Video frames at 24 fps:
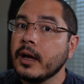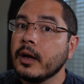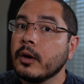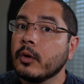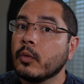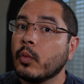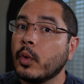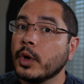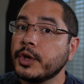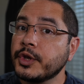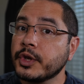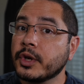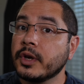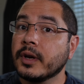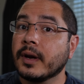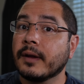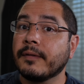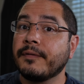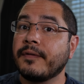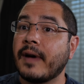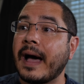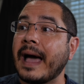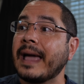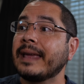What you're going to
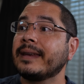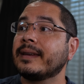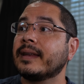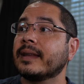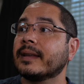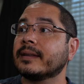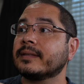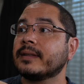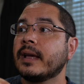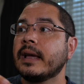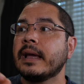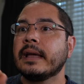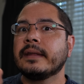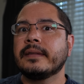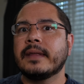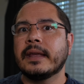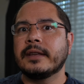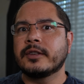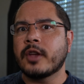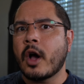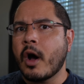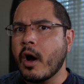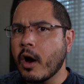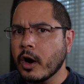find is
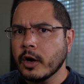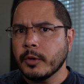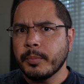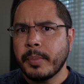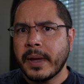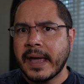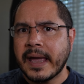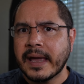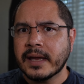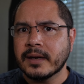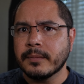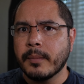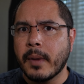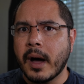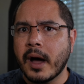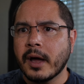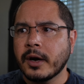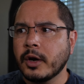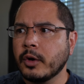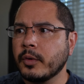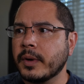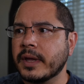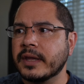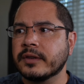these hard panned
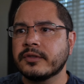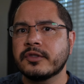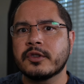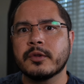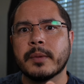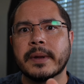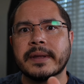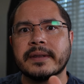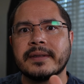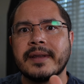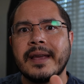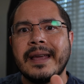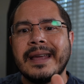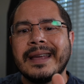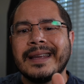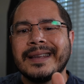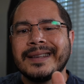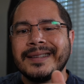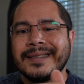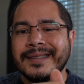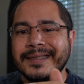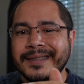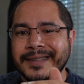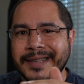mono instruments
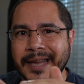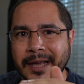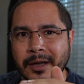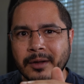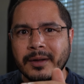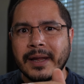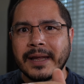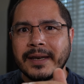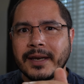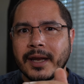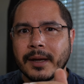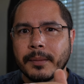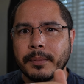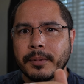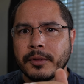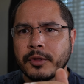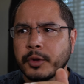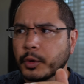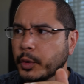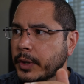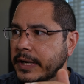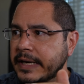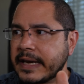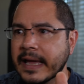still end up
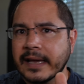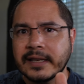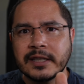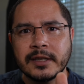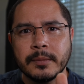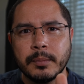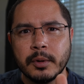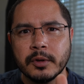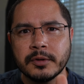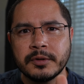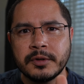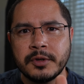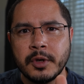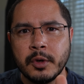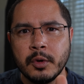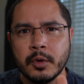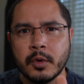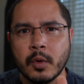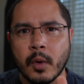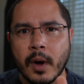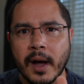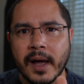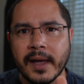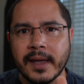3 decibels too
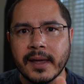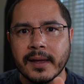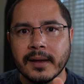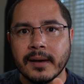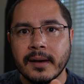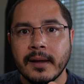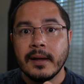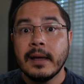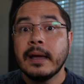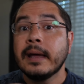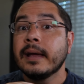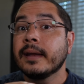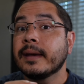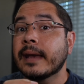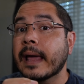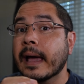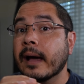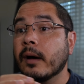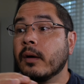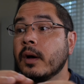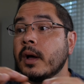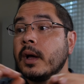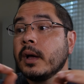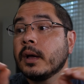quiet.
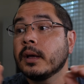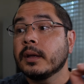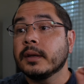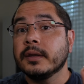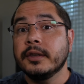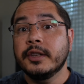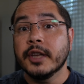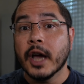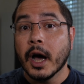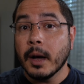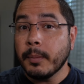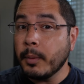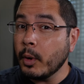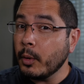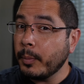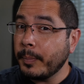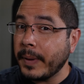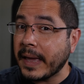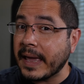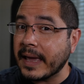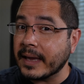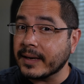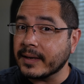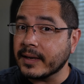Now, double
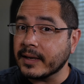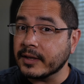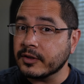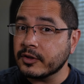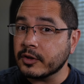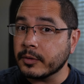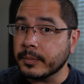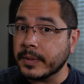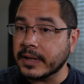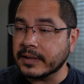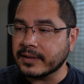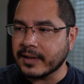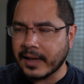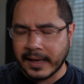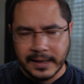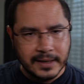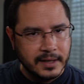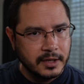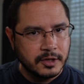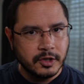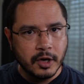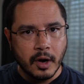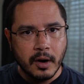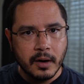panned instruments like
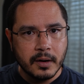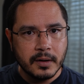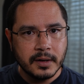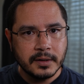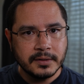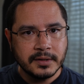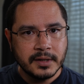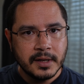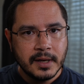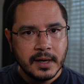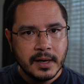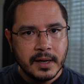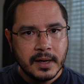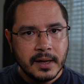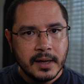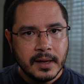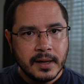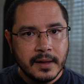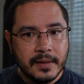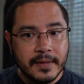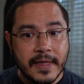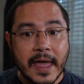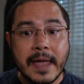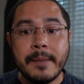guitars,
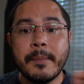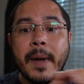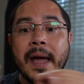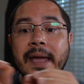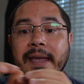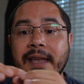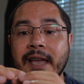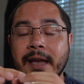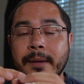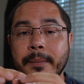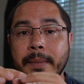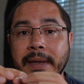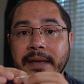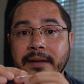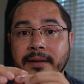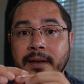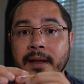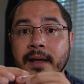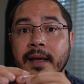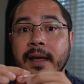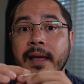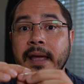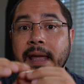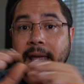they might come in
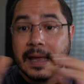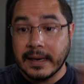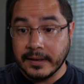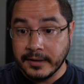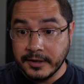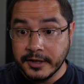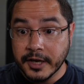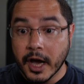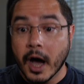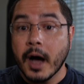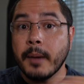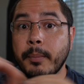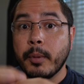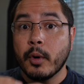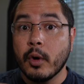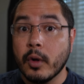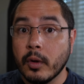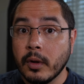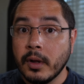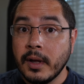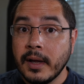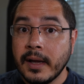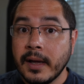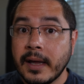and
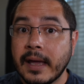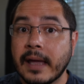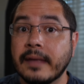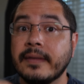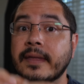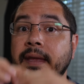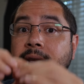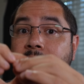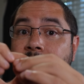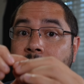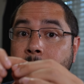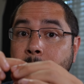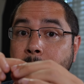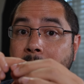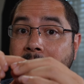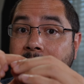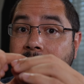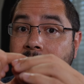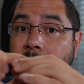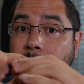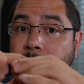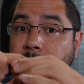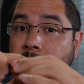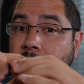double and then come back
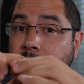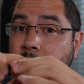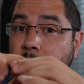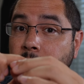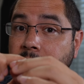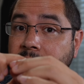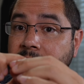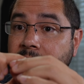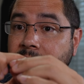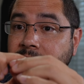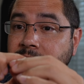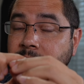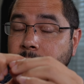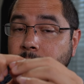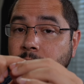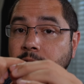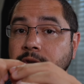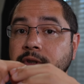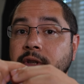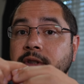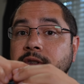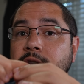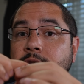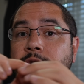up to 3 decibels
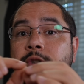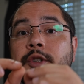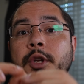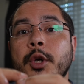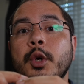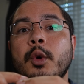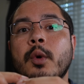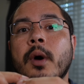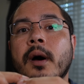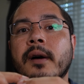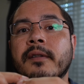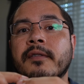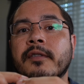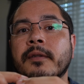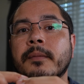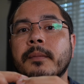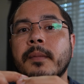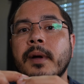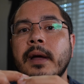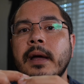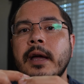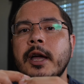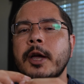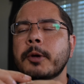because there's 2 of them.
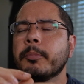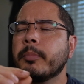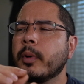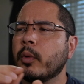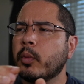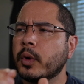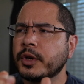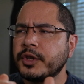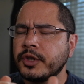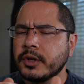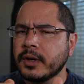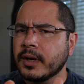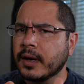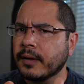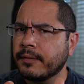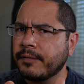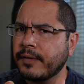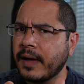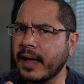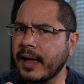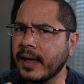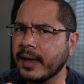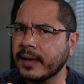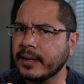But what you're going to
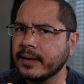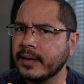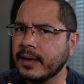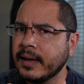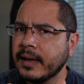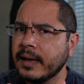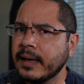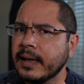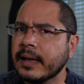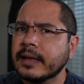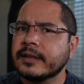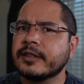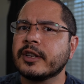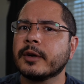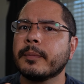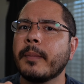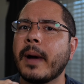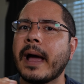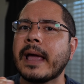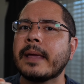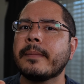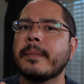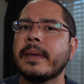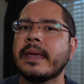find is there
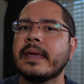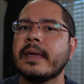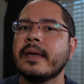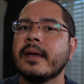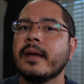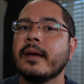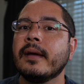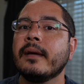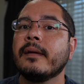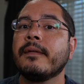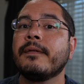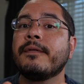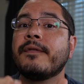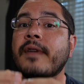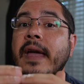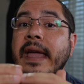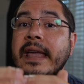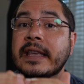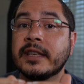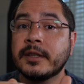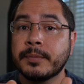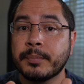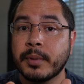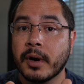might be
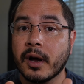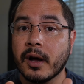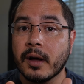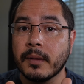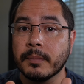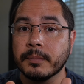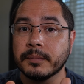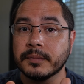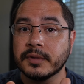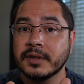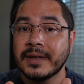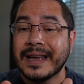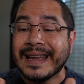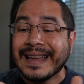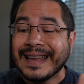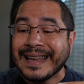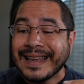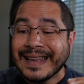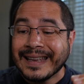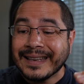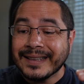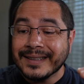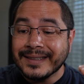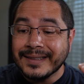phase problems.
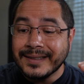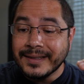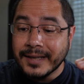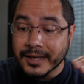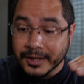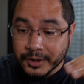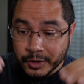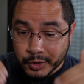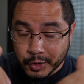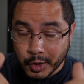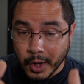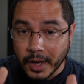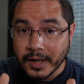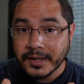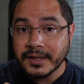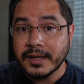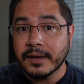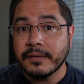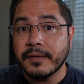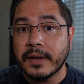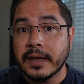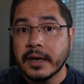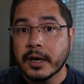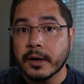
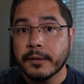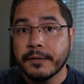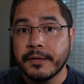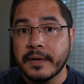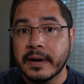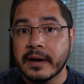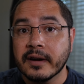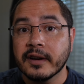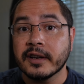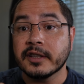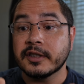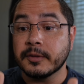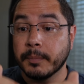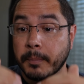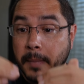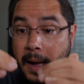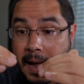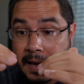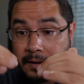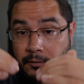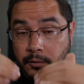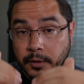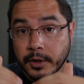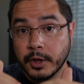Destructive interference
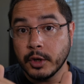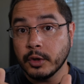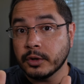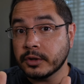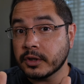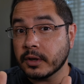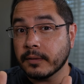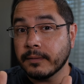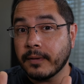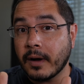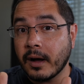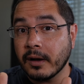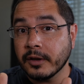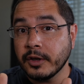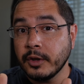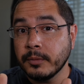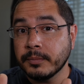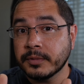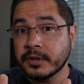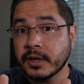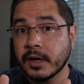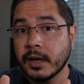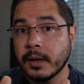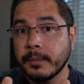might reduce their volume
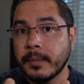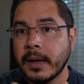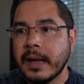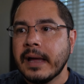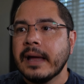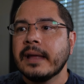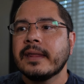some.